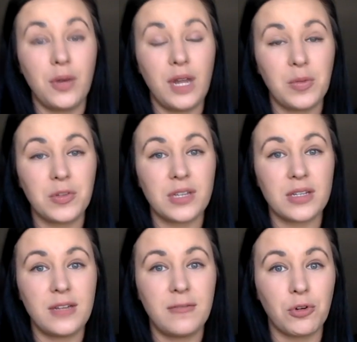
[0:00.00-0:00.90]
in April
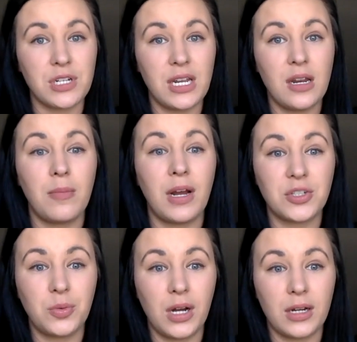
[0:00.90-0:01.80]
1614,
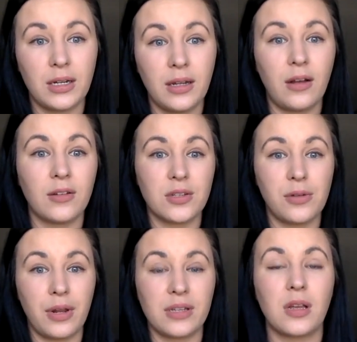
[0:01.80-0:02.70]
Matawaka, also
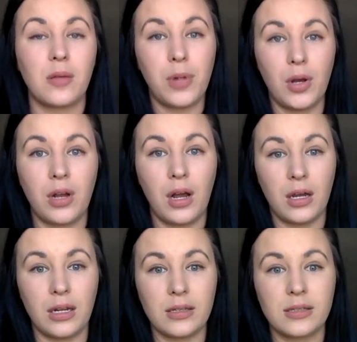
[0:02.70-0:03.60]
known as
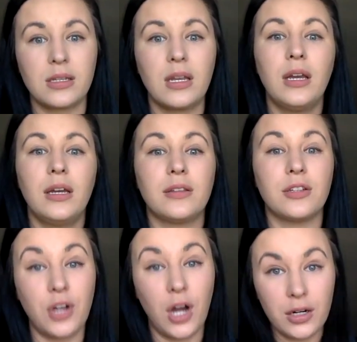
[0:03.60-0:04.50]
Pocahontas, the
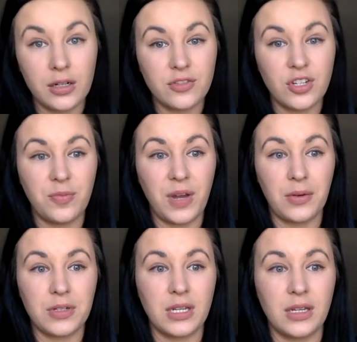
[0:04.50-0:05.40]
daughter of Chief
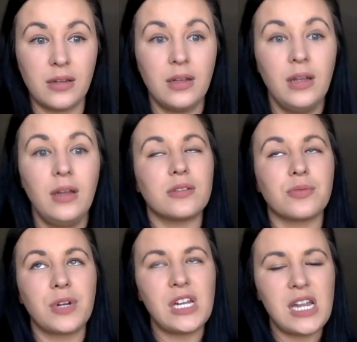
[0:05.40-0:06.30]
Powhatan, is
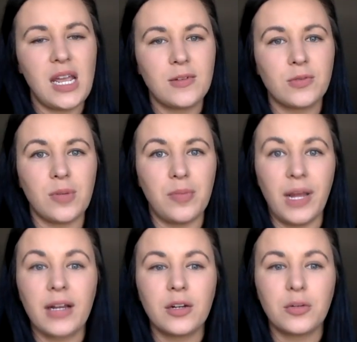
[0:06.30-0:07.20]
renamed
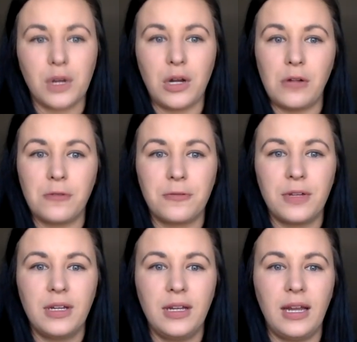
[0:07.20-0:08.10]
Rebecca Rolfe.
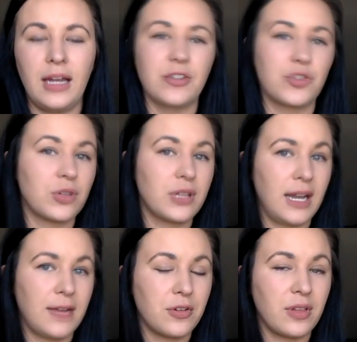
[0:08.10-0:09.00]
And shortly
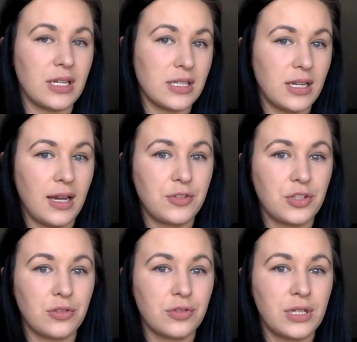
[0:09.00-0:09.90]
after, they did have
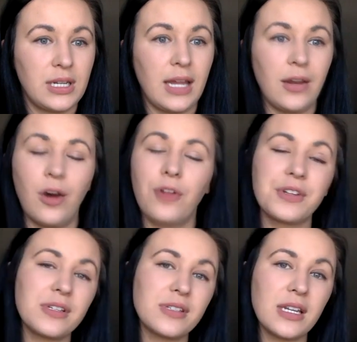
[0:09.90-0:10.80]
children, and all the
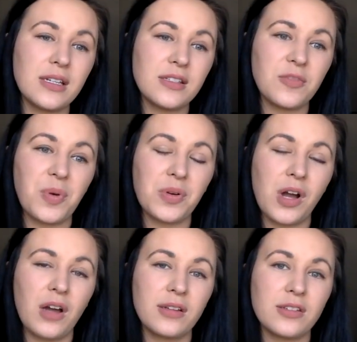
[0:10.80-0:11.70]
descendants of
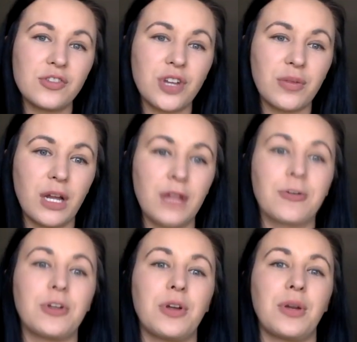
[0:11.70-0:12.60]
Pocahontas and John Ralph
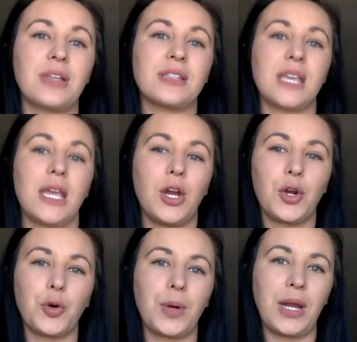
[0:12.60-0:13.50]
are known as the
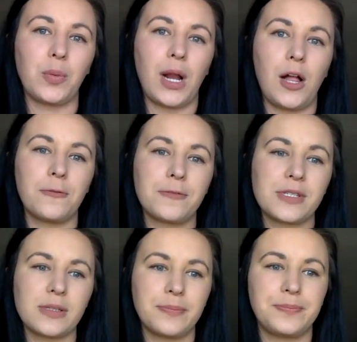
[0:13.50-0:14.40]
Red
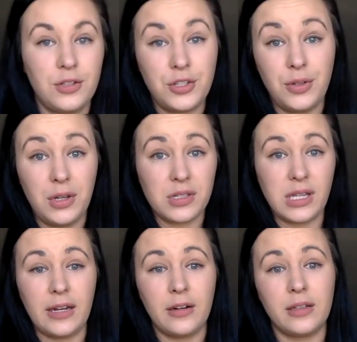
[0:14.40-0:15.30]
Ralphs. 2 years
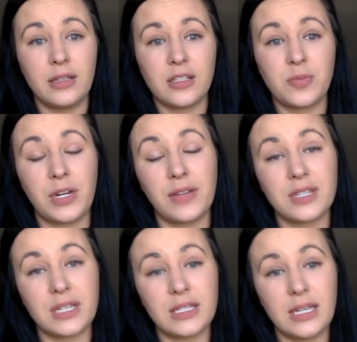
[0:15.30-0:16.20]
later, in the spring of
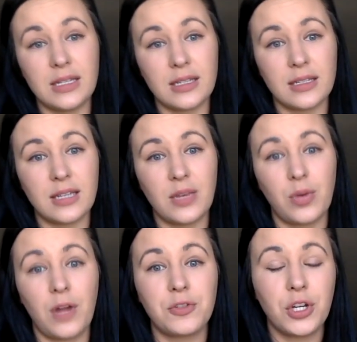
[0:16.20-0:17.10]
1616,
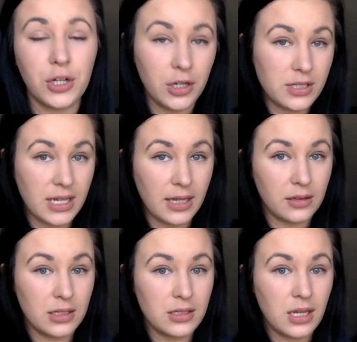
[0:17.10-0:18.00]
Ralph took her to
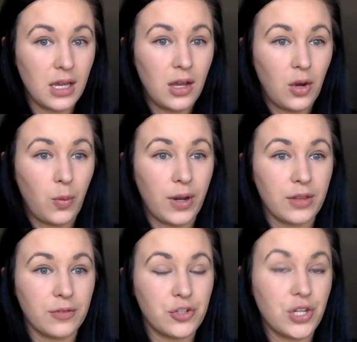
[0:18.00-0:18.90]
England, where the
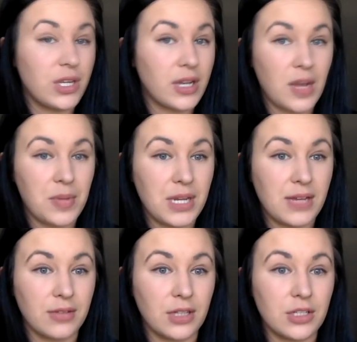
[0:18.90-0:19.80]
Virginia Company
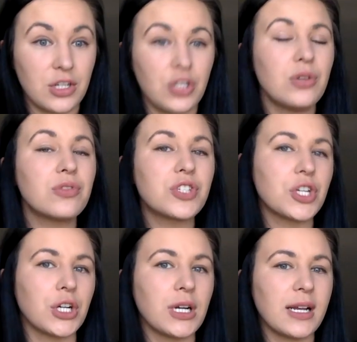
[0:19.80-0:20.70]
of London used
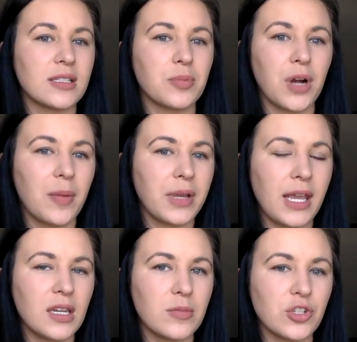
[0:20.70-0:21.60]
her as a
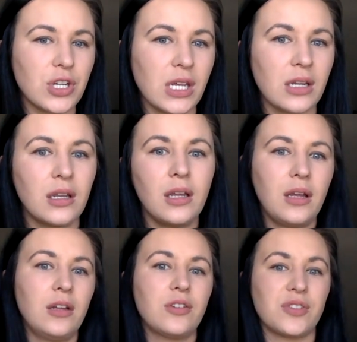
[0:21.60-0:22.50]
propaganda machine
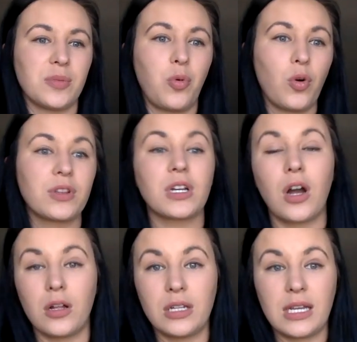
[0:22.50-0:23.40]
to support the
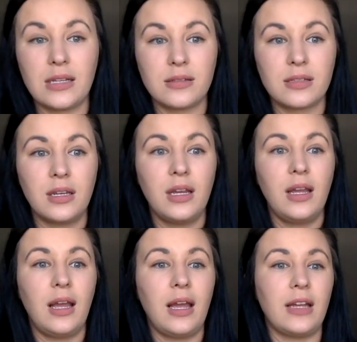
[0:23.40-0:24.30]
colonies.
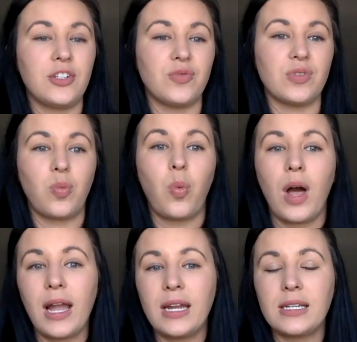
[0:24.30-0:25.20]
And she was
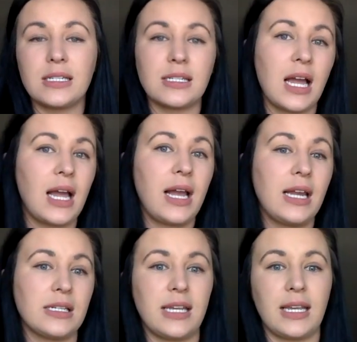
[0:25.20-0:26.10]
wined and
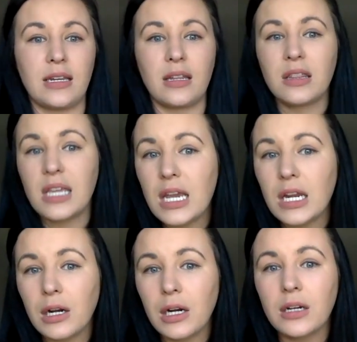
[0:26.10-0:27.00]
dined and taken to
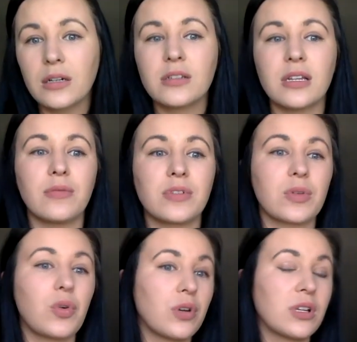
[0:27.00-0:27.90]
theaters, and it was
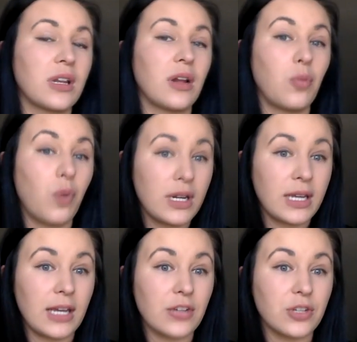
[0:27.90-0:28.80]
recorded that on one
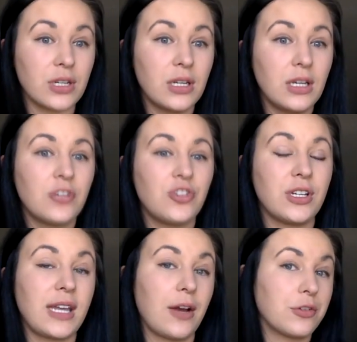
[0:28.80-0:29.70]
occasion, she
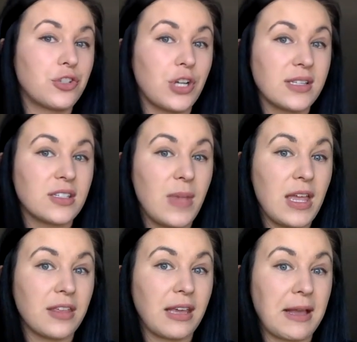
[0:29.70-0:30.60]
encountered John
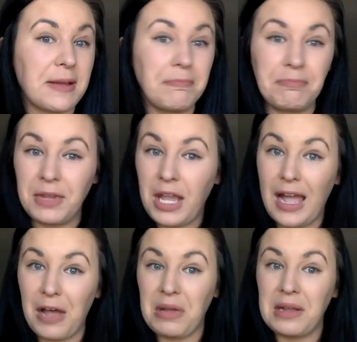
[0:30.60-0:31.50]
Smith again.
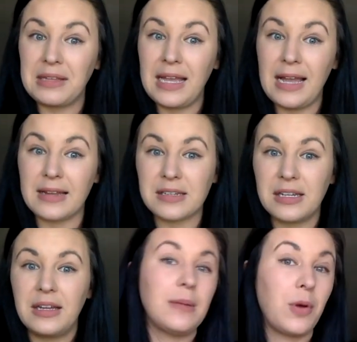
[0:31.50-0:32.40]
How about that?
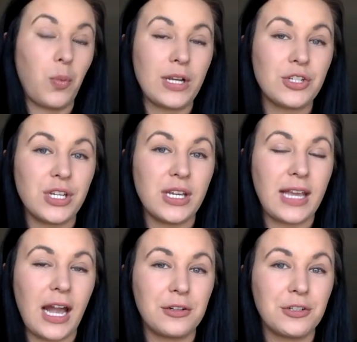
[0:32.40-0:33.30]
But when she
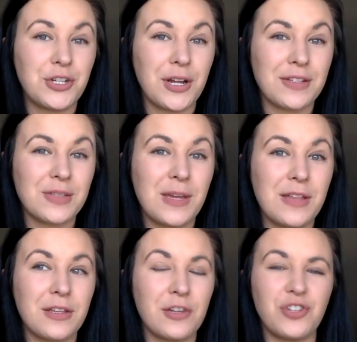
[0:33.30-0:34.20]
encountered John Smith,
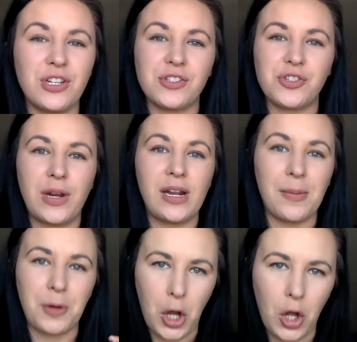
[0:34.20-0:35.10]
she straight
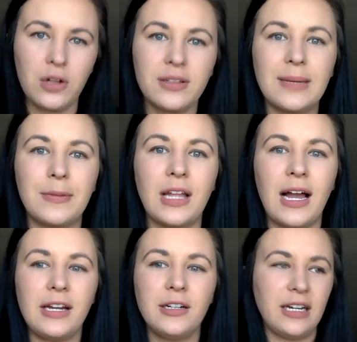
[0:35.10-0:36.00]
up called him a
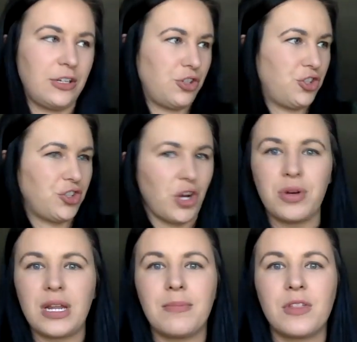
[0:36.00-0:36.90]
liar and
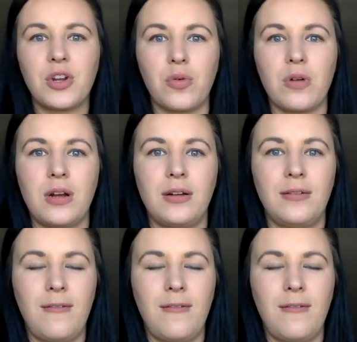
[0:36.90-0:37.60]
showed him the door.